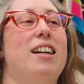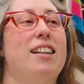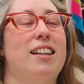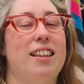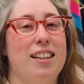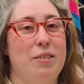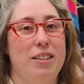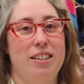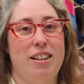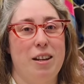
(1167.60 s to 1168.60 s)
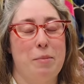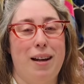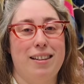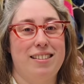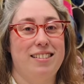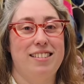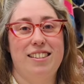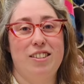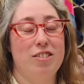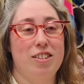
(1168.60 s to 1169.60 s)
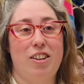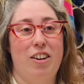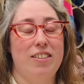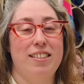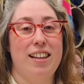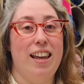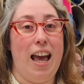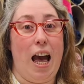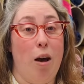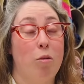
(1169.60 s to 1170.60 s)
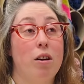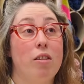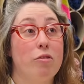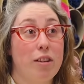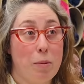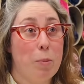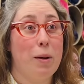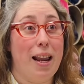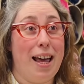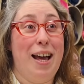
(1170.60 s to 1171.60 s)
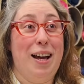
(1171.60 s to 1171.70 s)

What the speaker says: I think with a Nottingham accent, you just can't say Owlery blouse.